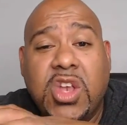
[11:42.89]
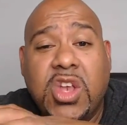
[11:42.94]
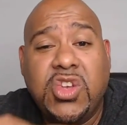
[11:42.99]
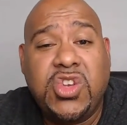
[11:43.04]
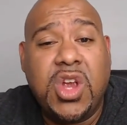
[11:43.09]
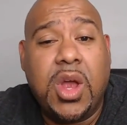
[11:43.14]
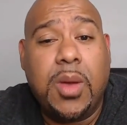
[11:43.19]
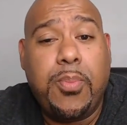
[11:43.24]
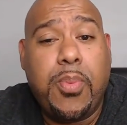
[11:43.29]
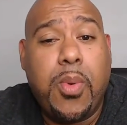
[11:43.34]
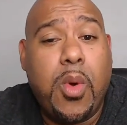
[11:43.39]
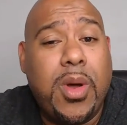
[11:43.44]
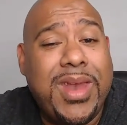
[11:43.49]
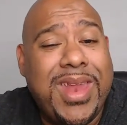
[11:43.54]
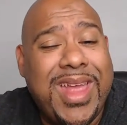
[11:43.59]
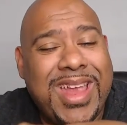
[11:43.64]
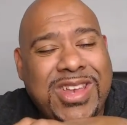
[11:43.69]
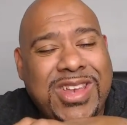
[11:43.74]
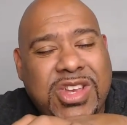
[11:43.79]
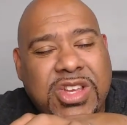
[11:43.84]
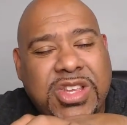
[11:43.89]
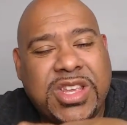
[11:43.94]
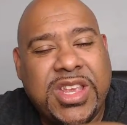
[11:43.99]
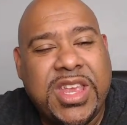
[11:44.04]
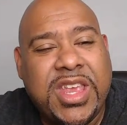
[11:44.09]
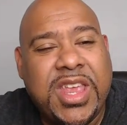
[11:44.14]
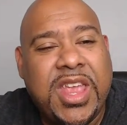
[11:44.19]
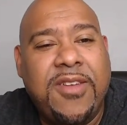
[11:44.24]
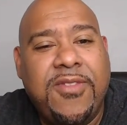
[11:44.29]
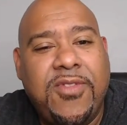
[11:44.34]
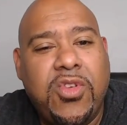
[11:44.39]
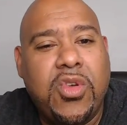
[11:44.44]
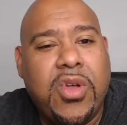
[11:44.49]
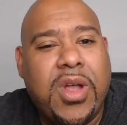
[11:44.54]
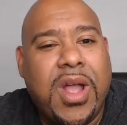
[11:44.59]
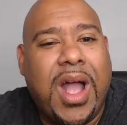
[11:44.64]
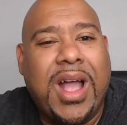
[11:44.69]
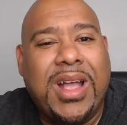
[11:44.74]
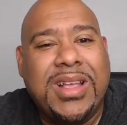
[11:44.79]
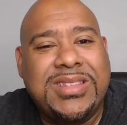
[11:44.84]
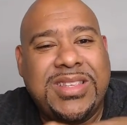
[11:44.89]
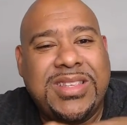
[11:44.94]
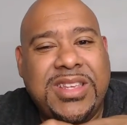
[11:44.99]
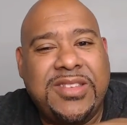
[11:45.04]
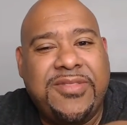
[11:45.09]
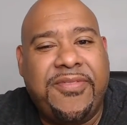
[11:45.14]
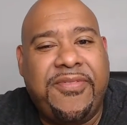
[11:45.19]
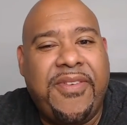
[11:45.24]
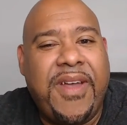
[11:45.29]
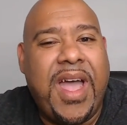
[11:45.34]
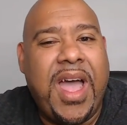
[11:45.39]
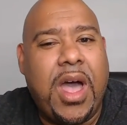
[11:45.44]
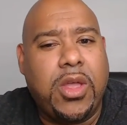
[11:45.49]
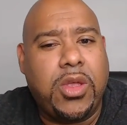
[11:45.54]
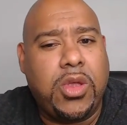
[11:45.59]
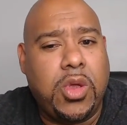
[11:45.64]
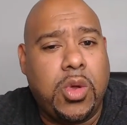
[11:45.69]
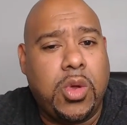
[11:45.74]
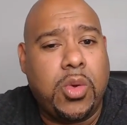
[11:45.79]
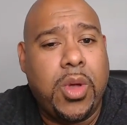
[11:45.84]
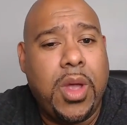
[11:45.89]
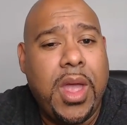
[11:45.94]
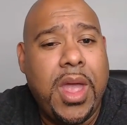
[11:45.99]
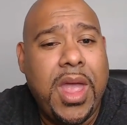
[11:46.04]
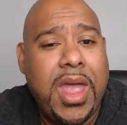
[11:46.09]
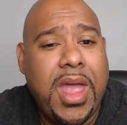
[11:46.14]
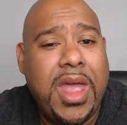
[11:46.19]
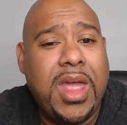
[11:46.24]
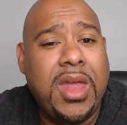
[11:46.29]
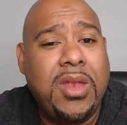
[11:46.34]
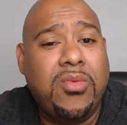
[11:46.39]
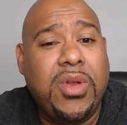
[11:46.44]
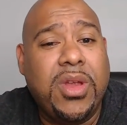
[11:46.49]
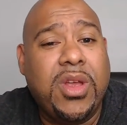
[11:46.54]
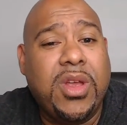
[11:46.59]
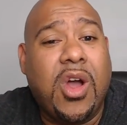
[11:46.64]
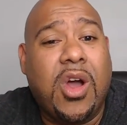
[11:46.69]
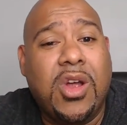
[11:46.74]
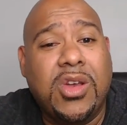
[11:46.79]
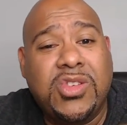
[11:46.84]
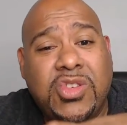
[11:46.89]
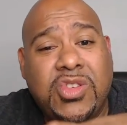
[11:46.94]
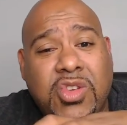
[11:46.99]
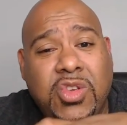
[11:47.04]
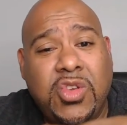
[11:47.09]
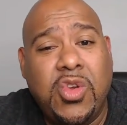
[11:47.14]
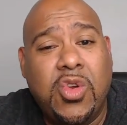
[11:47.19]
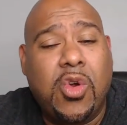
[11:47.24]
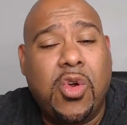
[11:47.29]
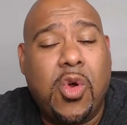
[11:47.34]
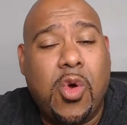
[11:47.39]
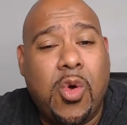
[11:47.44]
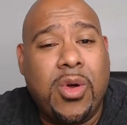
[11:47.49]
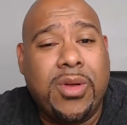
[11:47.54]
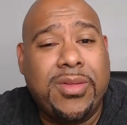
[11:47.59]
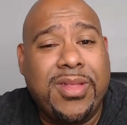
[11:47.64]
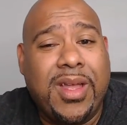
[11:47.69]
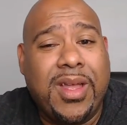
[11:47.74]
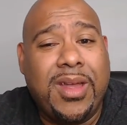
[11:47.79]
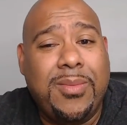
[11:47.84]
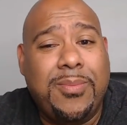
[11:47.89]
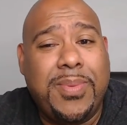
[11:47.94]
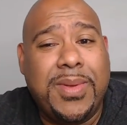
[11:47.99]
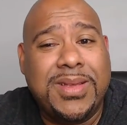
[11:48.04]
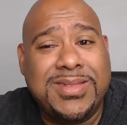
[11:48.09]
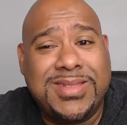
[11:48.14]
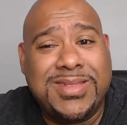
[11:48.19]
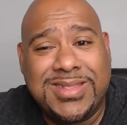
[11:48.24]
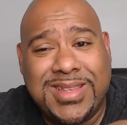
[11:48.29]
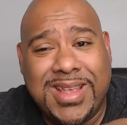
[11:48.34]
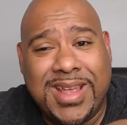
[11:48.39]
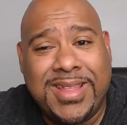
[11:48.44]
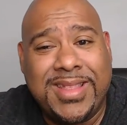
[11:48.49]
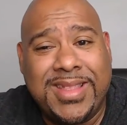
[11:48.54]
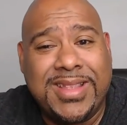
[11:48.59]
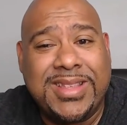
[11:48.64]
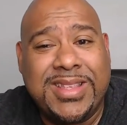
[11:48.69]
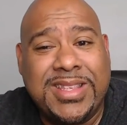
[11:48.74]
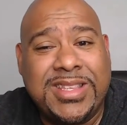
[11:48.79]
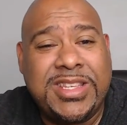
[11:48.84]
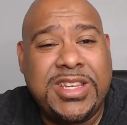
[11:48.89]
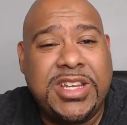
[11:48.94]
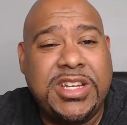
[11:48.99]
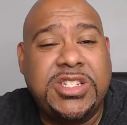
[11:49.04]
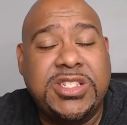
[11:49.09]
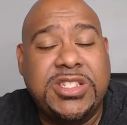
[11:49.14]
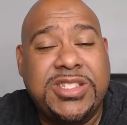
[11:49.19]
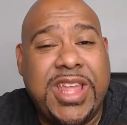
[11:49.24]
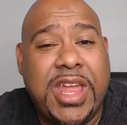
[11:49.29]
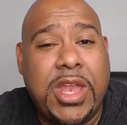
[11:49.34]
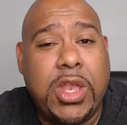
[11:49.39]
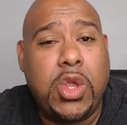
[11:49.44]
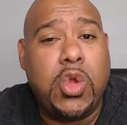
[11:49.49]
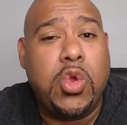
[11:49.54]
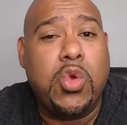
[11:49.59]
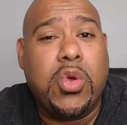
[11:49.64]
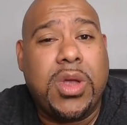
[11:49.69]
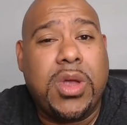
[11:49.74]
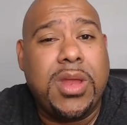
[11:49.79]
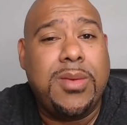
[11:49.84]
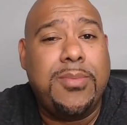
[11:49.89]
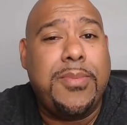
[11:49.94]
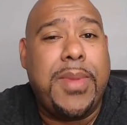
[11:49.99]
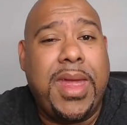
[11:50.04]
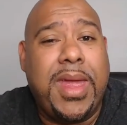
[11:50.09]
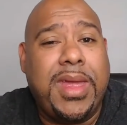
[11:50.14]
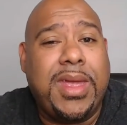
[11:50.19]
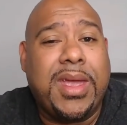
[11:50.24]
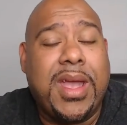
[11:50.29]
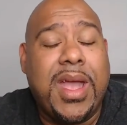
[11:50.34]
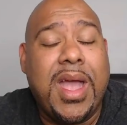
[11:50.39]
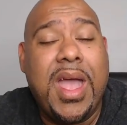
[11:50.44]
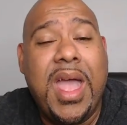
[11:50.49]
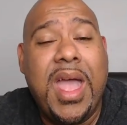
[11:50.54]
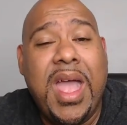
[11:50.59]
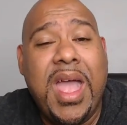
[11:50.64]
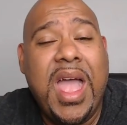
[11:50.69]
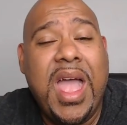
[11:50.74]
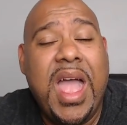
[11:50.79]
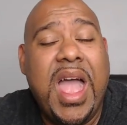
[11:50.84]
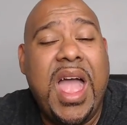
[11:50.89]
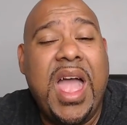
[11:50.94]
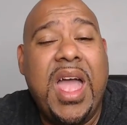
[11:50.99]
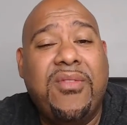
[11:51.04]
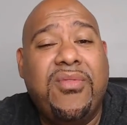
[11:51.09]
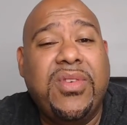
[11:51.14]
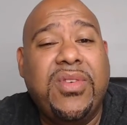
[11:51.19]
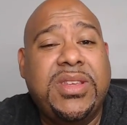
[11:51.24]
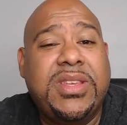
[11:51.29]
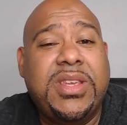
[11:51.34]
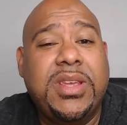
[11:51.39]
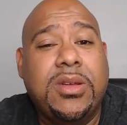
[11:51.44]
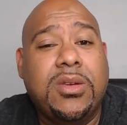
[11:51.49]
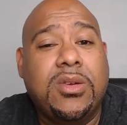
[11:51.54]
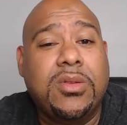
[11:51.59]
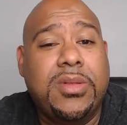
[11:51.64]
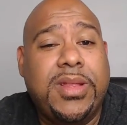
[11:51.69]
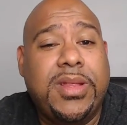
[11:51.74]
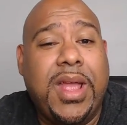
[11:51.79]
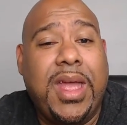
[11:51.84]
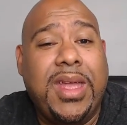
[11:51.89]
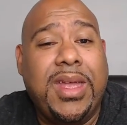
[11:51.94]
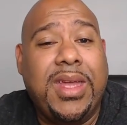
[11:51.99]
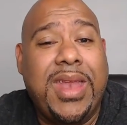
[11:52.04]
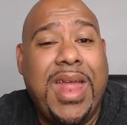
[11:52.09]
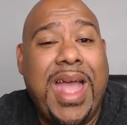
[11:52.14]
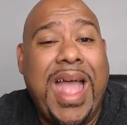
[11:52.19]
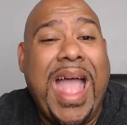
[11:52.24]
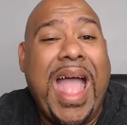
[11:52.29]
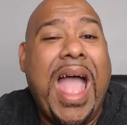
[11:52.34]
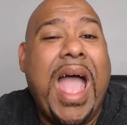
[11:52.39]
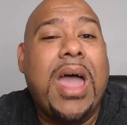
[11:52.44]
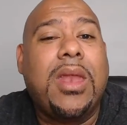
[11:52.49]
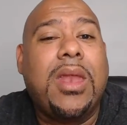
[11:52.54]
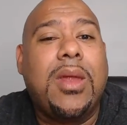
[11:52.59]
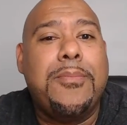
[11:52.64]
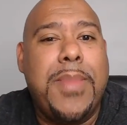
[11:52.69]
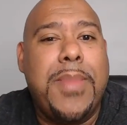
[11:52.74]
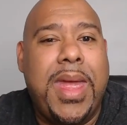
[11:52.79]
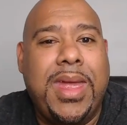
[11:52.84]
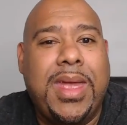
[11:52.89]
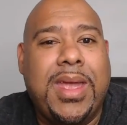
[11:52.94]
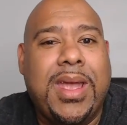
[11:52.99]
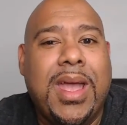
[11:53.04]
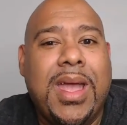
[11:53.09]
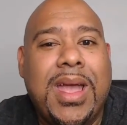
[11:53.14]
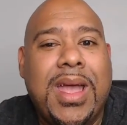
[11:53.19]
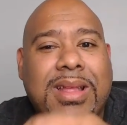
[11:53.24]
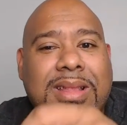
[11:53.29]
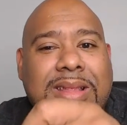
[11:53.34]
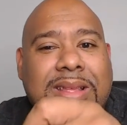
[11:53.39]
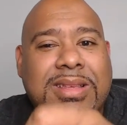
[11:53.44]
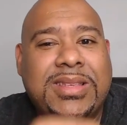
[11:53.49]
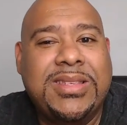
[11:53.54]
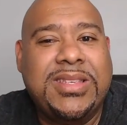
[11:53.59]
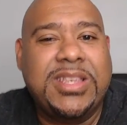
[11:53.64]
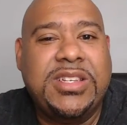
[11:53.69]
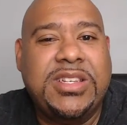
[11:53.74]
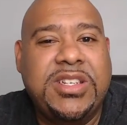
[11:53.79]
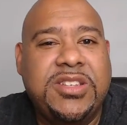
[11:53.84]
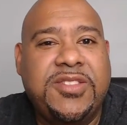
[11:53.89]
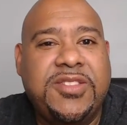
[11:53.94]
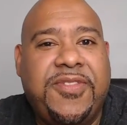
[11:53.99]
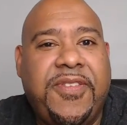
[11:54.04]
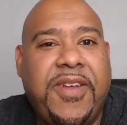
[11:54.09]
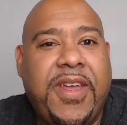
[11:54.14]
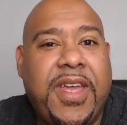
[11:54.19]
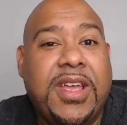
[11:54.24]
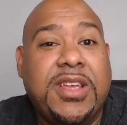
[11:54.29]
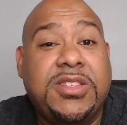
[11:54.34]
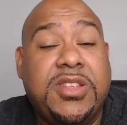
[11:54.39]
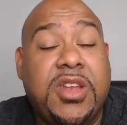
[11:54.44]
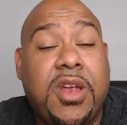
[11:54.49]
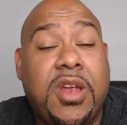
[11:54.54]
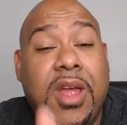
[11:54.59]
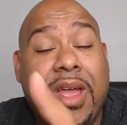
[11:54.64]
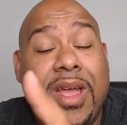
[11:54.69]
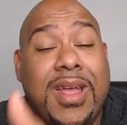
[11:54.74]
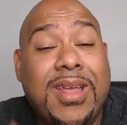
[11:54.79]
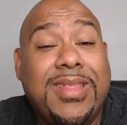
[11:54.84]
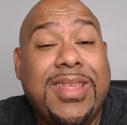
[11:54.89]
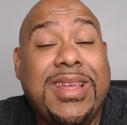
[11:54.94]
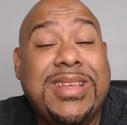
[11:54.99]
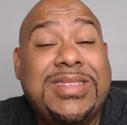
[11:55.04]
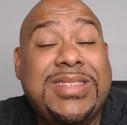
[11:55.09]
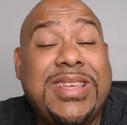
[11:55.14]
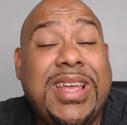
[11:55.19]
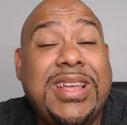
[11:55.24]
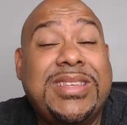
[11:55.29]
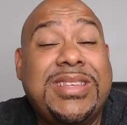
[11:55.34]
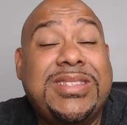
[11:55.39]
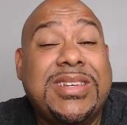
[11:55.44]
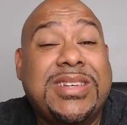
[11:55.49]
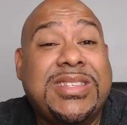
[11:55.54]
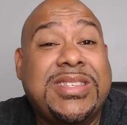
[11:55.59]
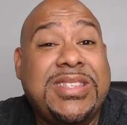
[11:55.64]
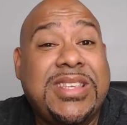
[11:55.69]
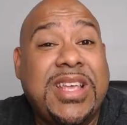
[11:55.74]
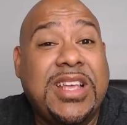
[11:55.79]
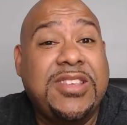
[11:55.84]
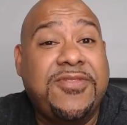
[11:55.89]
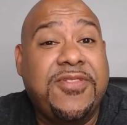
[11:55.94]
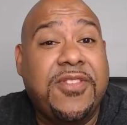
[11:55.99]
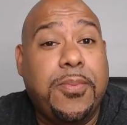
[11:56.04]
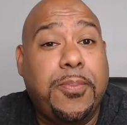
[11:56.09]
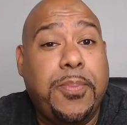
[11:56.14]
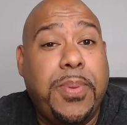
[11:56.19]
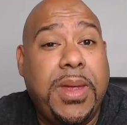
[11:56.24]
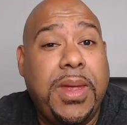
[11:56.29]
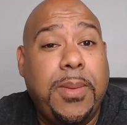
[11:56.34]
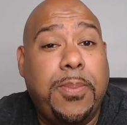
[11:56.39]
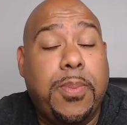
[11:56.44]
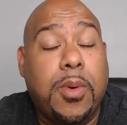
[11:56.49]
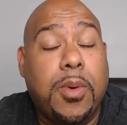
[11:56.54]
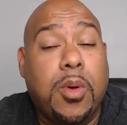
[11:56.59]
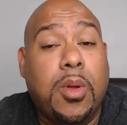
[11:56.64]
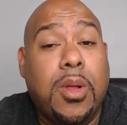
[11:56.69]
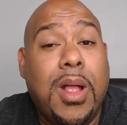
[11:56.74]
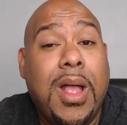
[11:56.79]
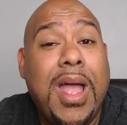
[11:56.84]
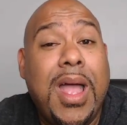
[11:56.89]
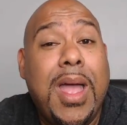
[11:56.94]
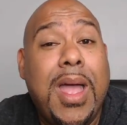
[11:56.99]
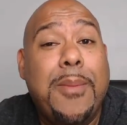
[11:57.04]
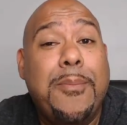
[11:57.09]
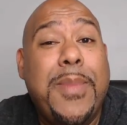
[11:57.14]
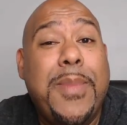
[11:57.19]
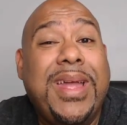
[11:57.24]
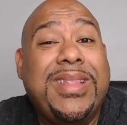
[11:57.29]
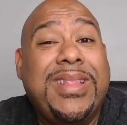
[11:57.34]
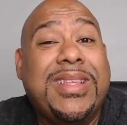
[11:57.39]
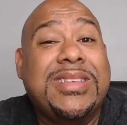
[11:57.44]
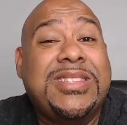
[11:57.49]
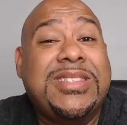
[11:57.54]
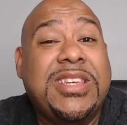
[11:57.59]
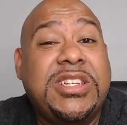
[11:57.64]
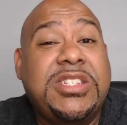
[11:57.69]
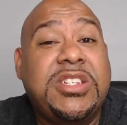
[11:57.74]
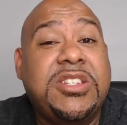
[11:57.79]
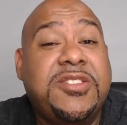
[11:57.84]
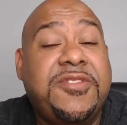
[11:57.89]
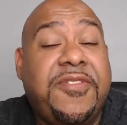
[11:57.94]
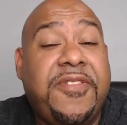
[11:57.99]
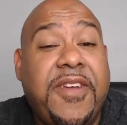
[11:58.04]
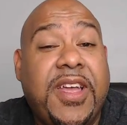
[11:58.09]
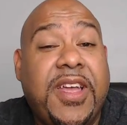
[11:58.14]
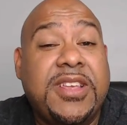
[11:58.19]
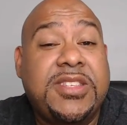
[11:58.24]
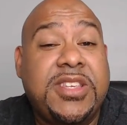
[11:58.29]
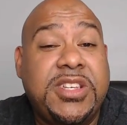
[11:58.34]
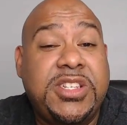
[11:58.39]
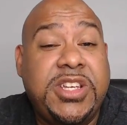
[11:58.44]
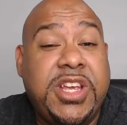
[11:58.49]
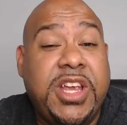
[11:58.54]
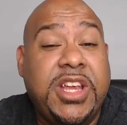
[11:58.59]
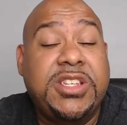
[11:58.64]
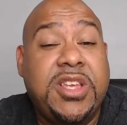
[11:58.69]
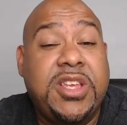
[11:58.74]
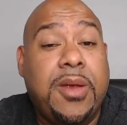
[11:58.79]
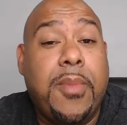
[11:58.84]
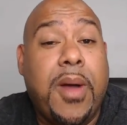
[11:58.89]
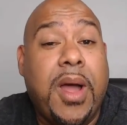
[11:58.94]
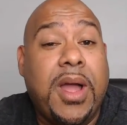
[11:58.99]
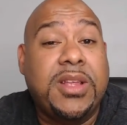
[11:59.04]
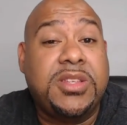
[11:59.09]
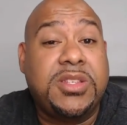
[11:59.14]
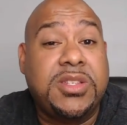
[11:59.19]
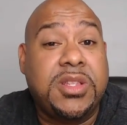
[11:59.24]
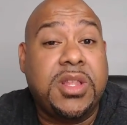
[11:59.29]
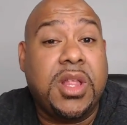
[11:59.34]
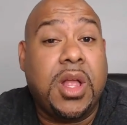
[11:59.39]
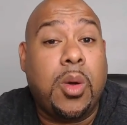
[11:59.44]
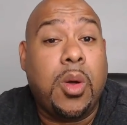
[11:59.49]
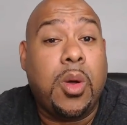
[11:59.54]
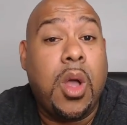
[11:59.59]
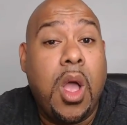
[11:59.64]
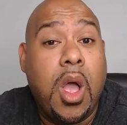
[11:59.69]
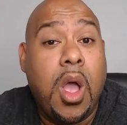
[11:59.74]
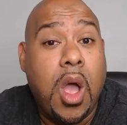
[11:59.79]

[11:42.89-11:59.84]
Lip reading: Jump on and just give you guys these value in regards to your online business and the decisions that you can make every single day and how to make decisions faster. They say successful people make decisions fast and change their mind slow.